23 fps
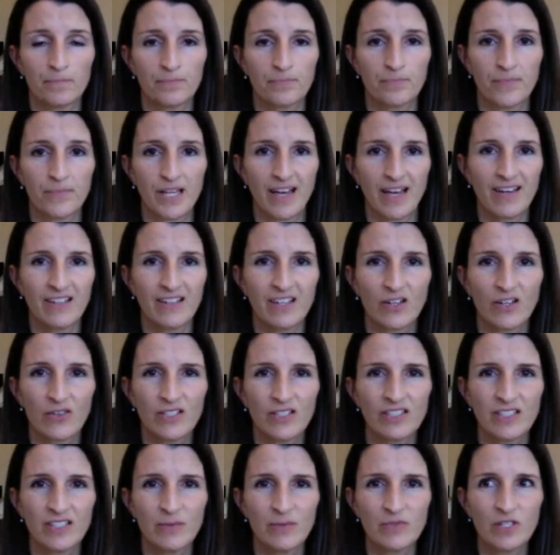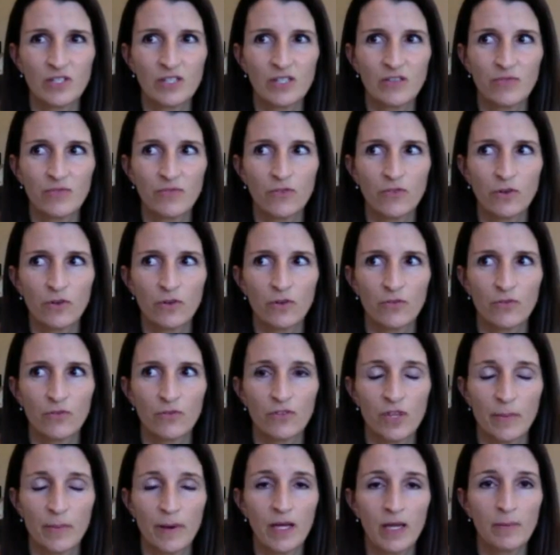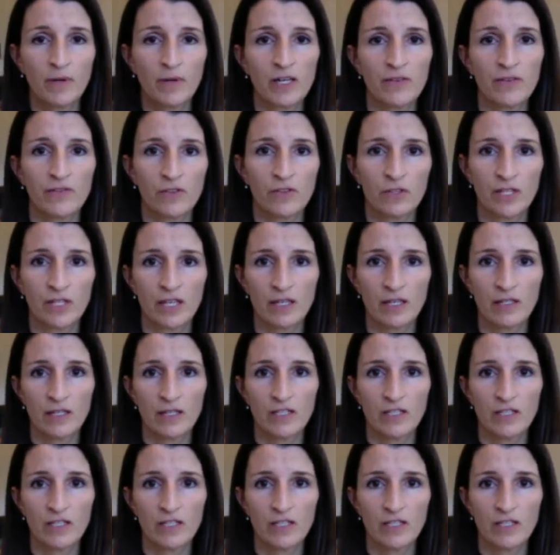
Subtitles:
I don't know. It seems like for the amount of money for the kit,